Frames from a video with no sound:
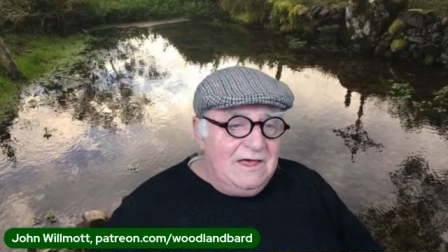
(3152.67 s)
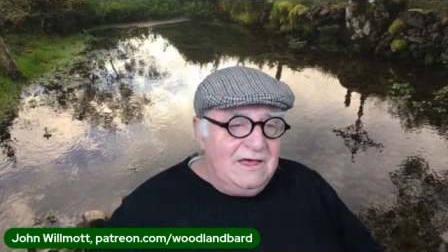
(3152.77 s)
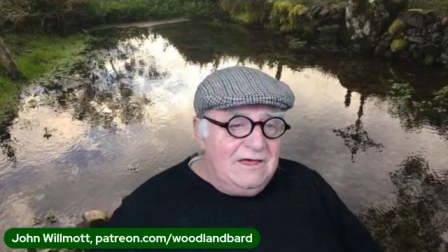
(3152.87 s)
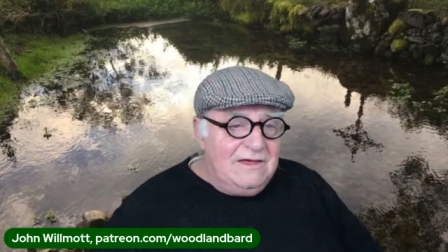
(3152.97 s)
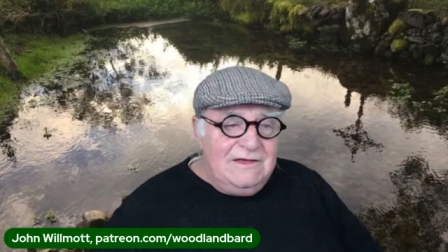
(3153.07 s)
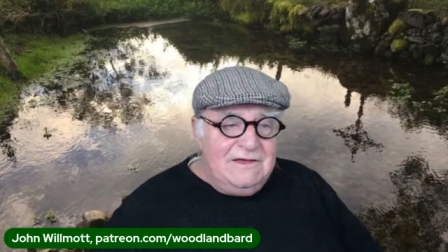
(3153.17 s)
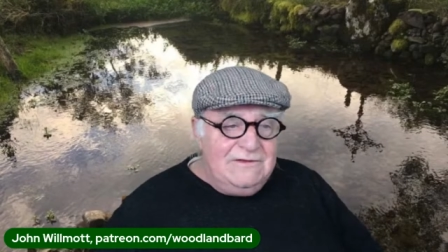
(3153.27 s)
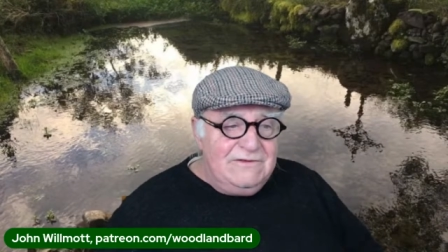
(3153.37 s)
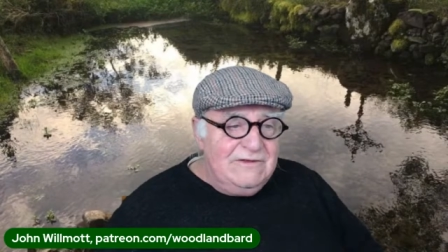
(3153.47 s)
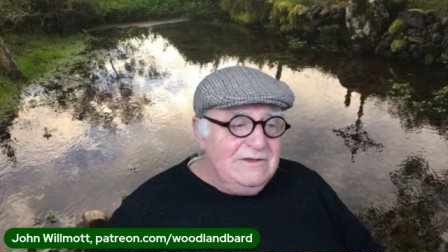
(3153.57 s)

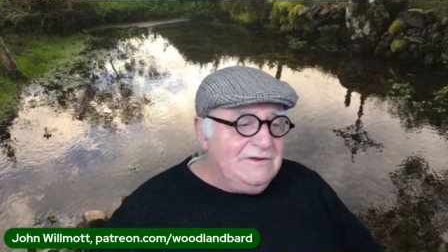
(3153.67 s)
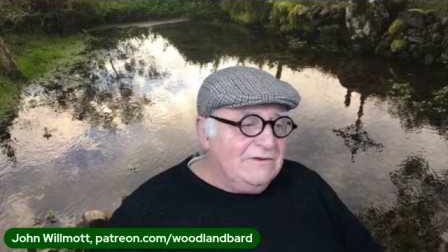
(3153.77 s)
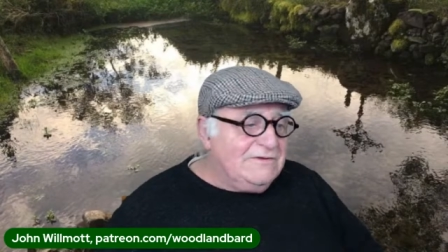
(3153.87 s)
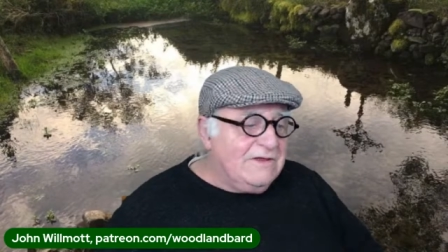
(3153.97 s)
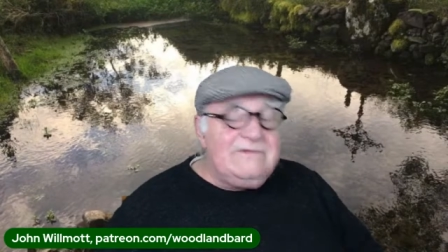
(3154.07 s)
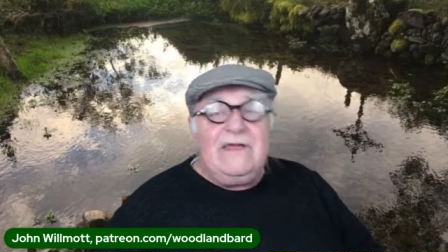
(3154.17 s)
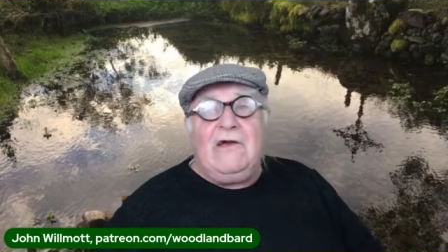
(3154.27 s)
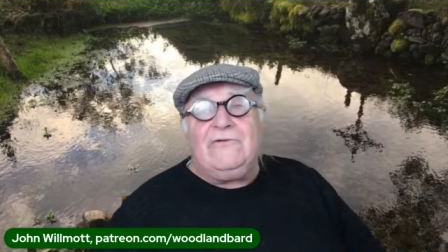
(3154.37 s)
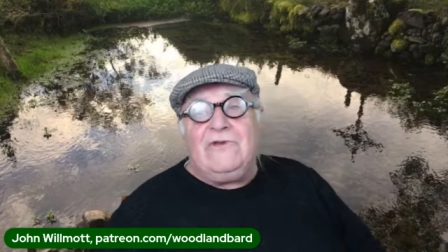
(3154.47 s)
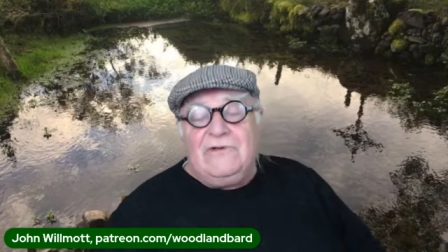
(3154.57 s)
Uh, so you just say,
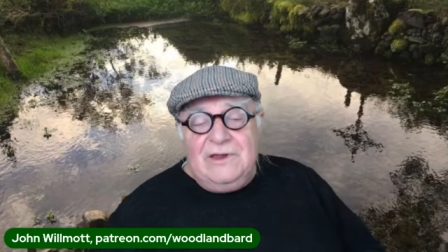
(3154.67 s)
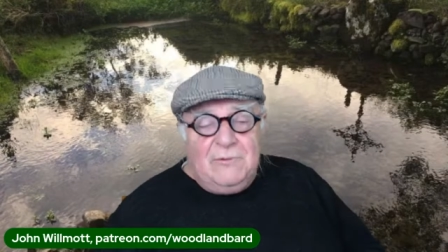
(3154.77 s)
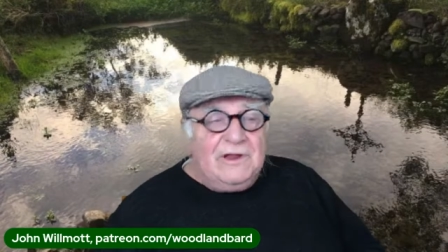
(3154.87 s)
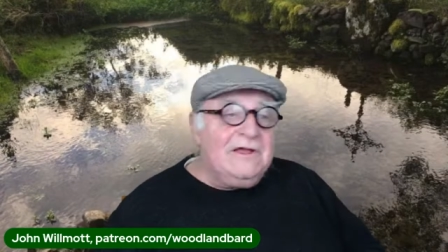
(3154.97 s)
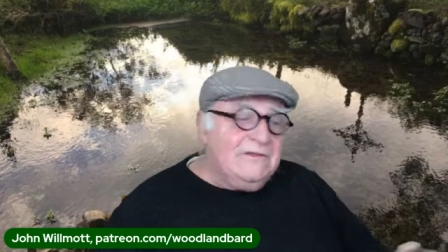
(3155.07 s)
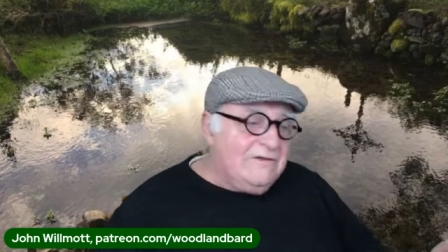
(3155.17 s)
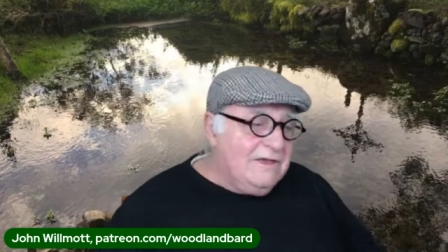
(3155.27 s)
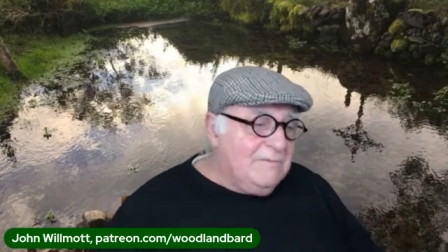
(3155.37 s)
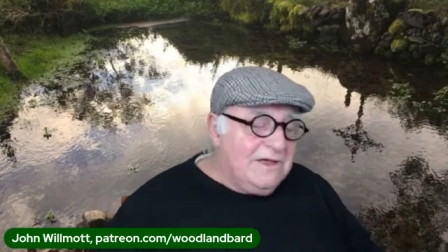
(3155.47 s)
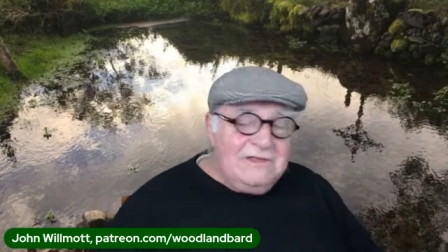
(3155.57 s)
oh, it's a holy well, I'm going to
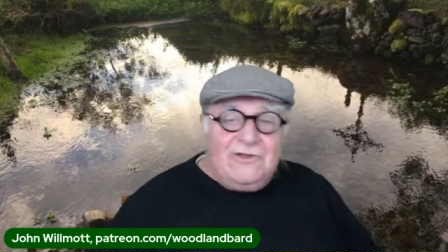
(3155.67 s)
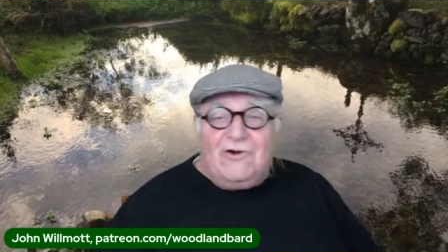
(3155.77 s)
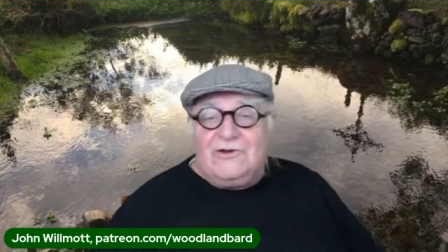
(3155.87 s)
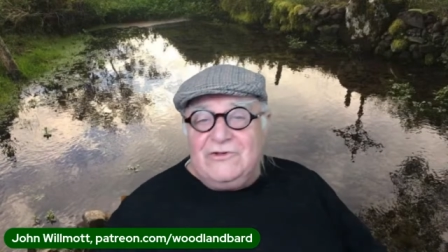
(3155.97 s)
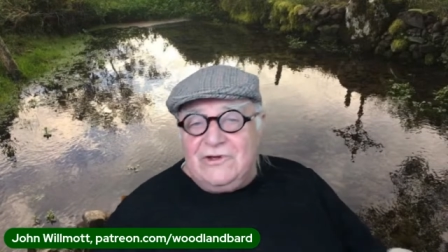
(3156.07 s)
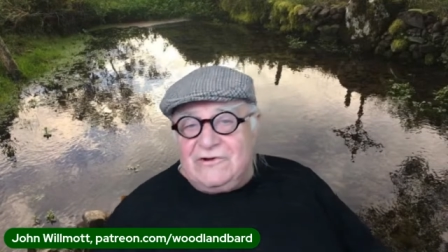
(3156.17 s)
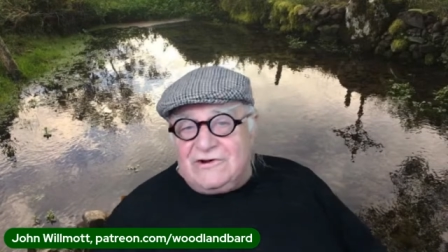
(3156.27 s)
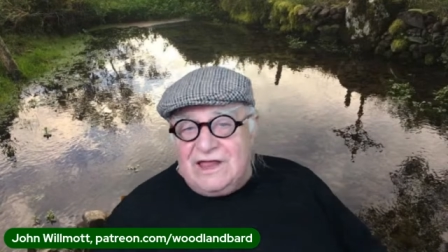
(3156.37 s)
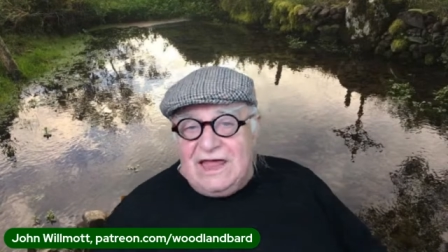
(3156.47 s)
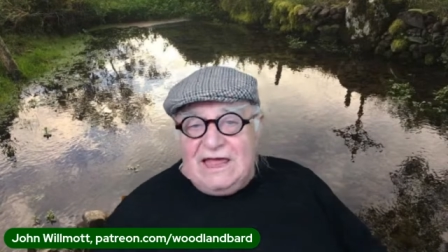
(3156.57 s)
take my dog to it or
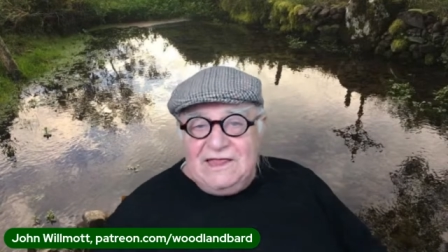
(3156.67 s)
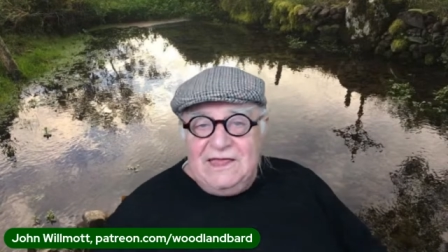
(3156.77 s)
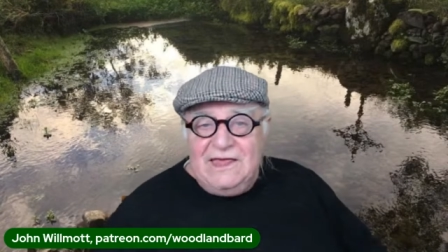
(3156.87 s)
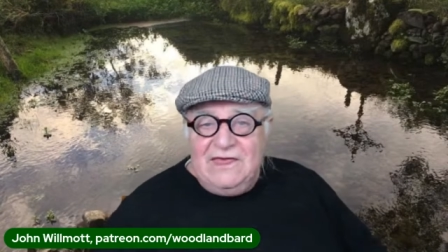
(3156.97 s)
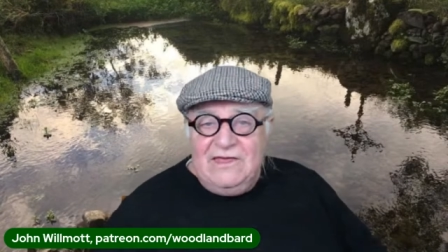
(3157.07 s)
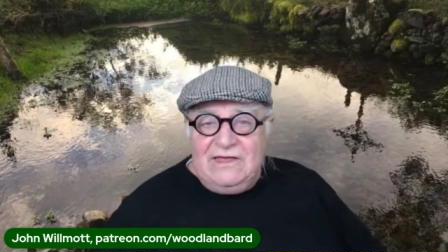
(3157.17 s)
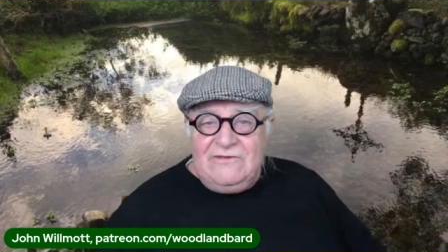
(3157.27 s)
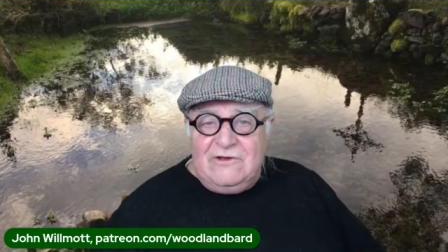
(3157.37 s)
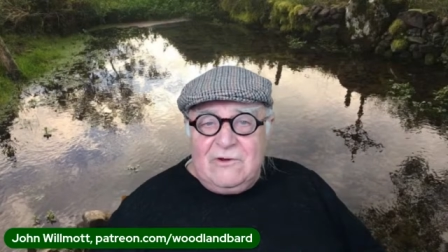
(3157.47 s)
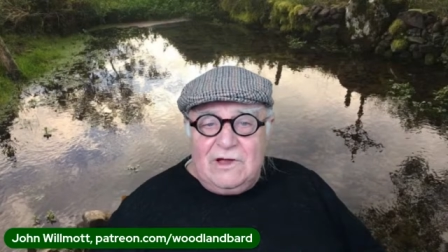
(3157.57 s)
a cat. That's
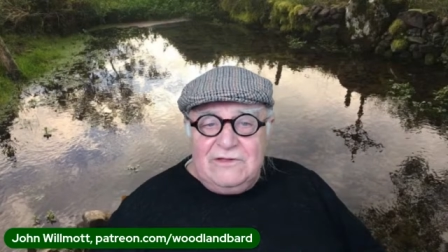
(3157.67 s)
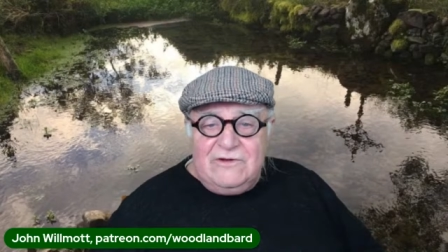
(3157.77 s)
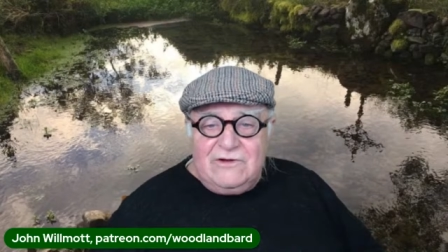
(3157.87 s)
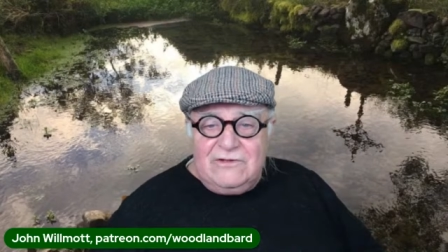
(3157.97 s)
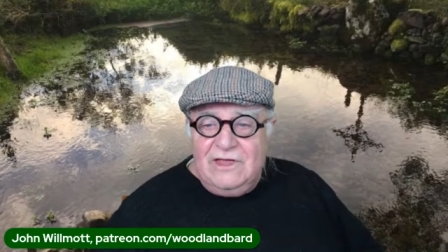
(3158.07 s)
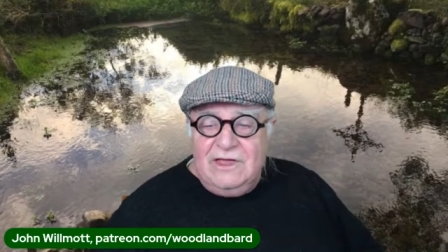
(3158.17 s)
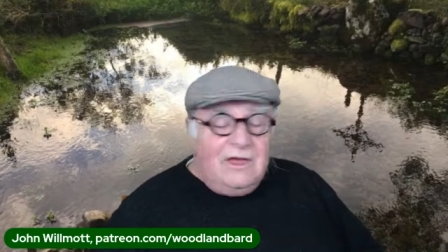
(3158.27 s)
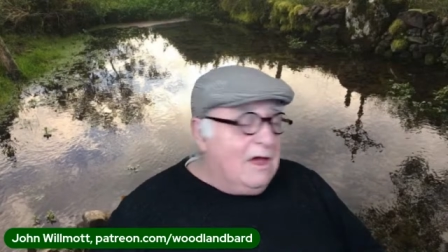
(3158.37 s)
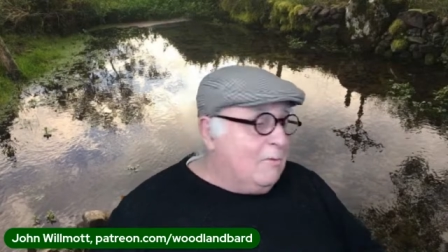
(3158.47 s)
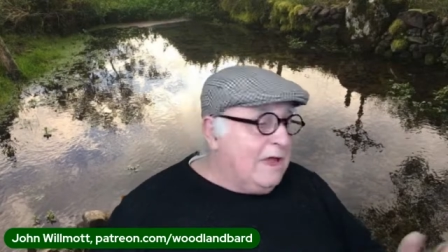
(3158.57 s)
not quite on.
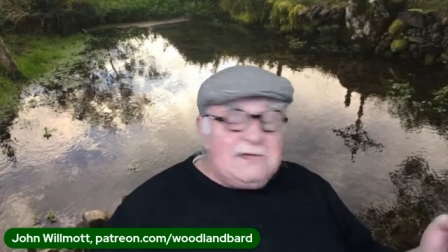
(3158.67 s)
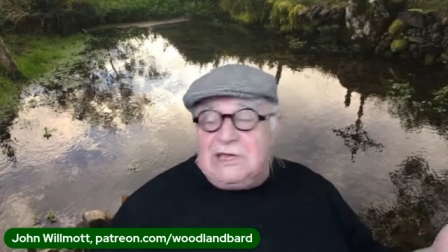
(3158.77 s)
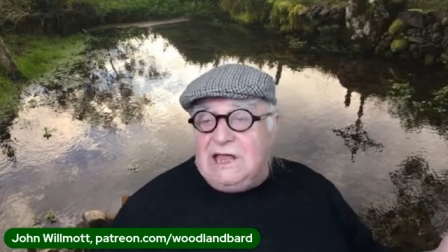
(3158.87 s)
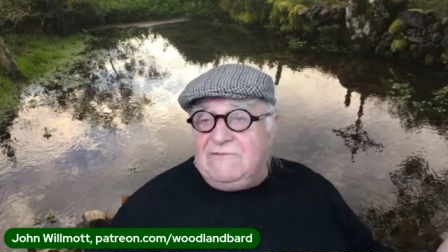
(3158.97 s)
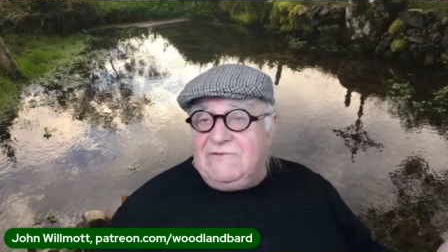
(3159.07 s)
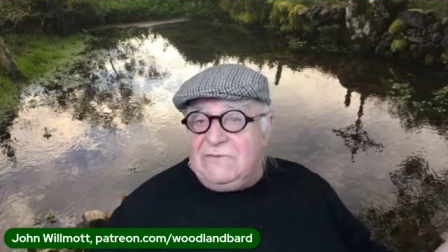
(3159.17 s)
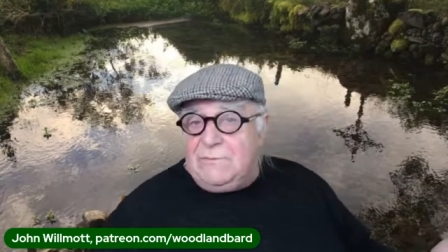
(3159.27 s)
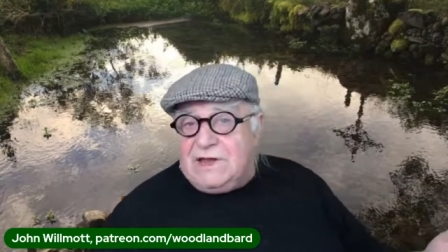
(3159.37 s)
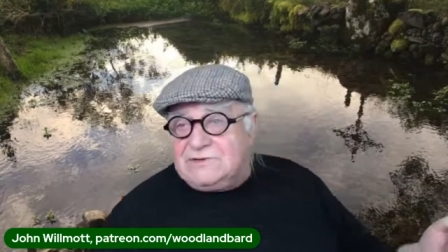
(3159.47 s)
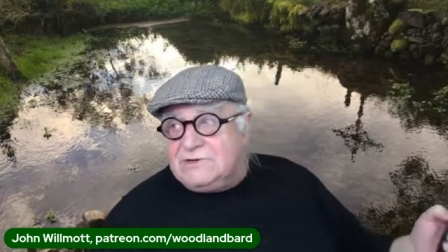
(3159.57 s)
Uh, we actually have a
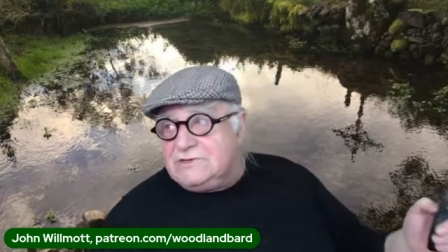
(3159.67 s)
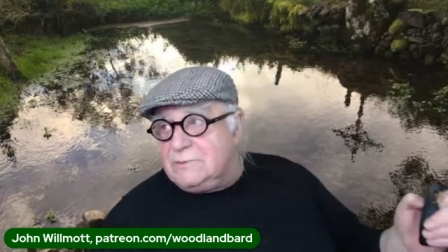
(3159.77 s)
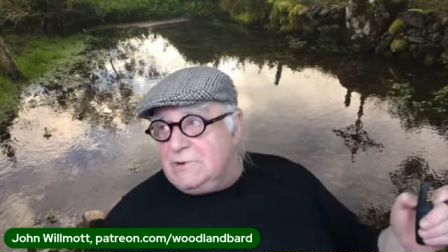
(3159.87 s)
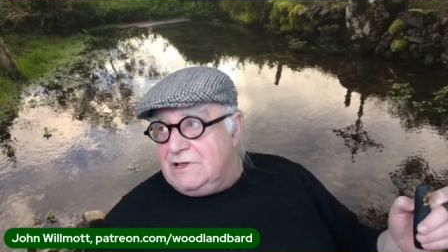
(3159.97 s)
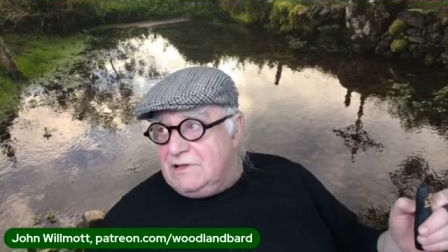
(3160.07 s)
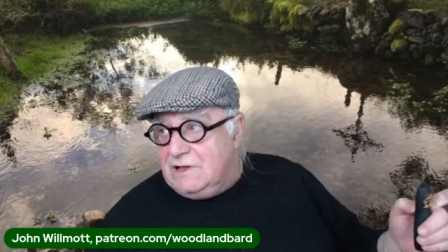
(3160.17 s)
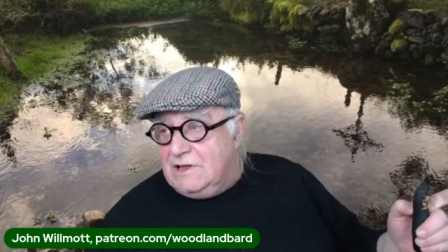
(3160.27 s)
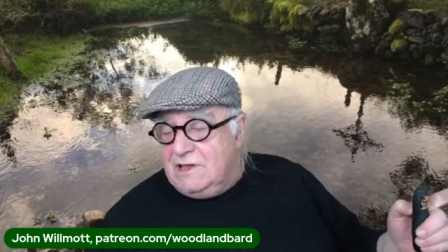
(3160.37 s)
Saint Patrick's Well